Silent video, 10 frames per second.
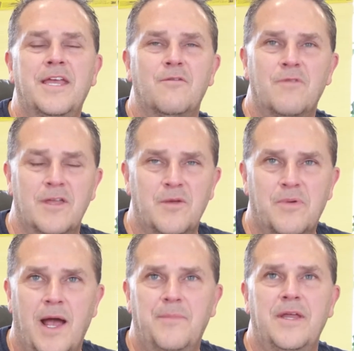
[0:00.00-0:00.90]
get rid of the
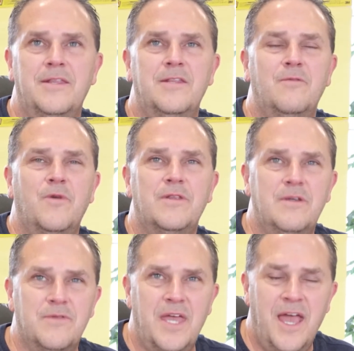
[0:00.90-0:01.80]
property. He didn't want to
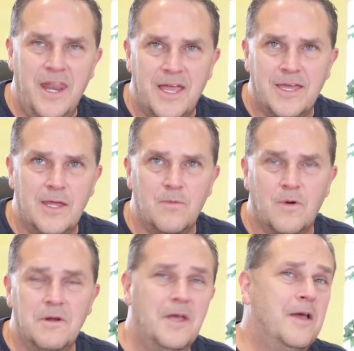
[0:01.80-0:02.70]
deal with the headache
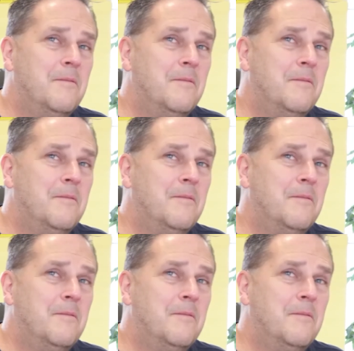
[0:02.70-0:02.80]
anymore.